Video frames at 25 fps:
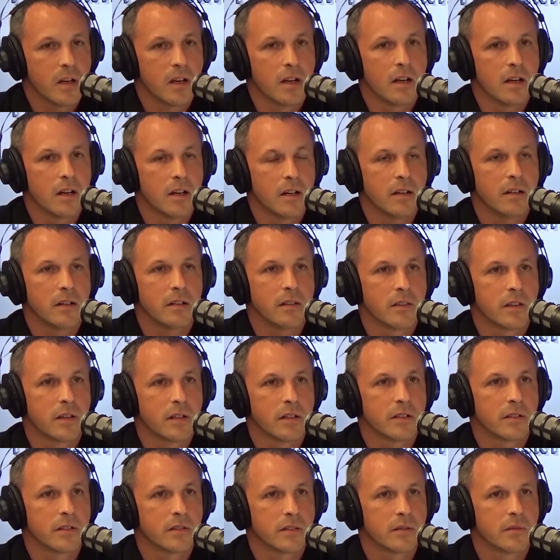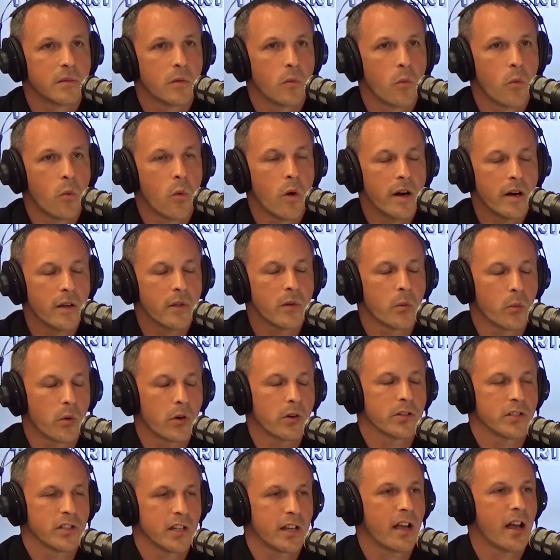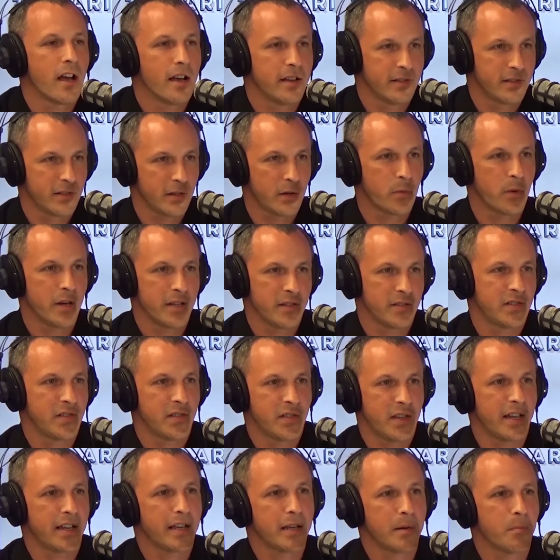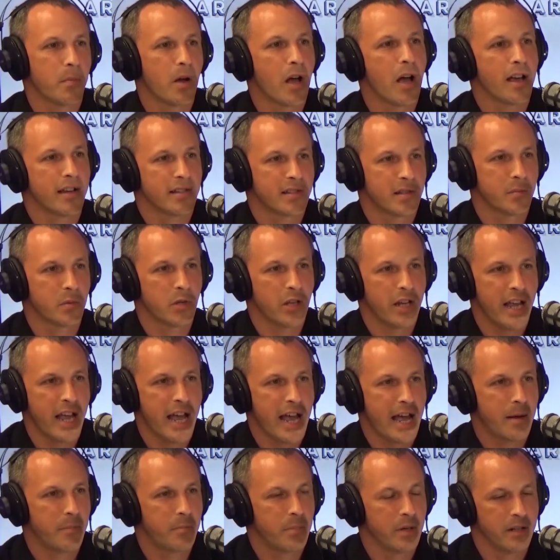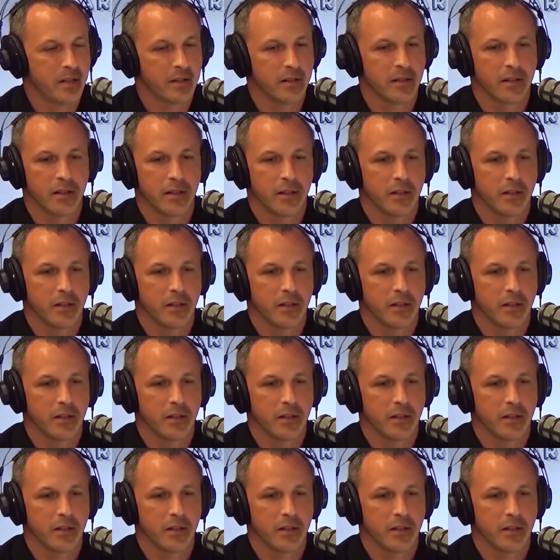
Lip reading: One of the worst consequences that can possibly happen,